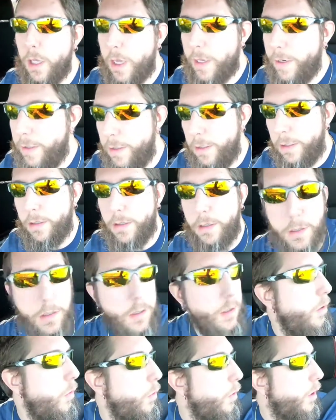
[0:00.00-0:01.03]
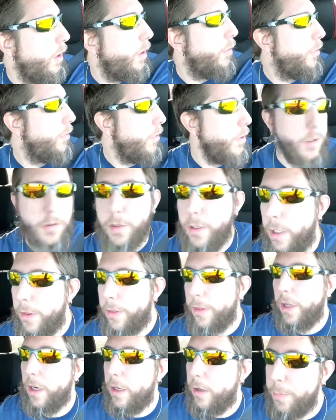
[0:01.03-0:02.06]
didn't know what I was doing. I
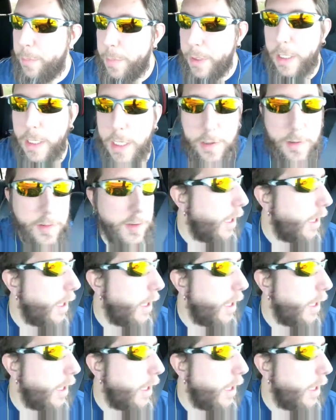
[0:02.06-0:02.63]
thought I would be a nice